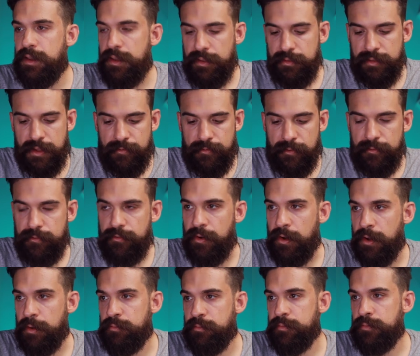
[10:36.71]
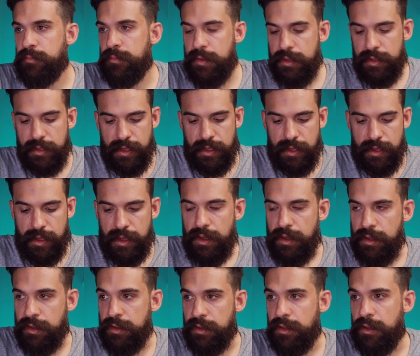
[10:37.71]
It's different from
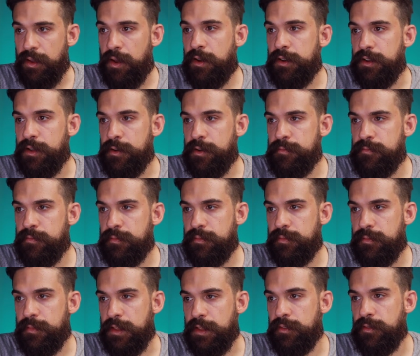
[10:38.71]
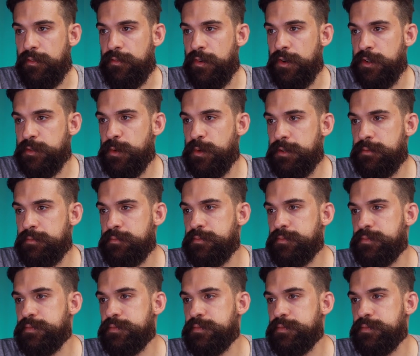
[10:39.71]
uh, audio, that's the first one.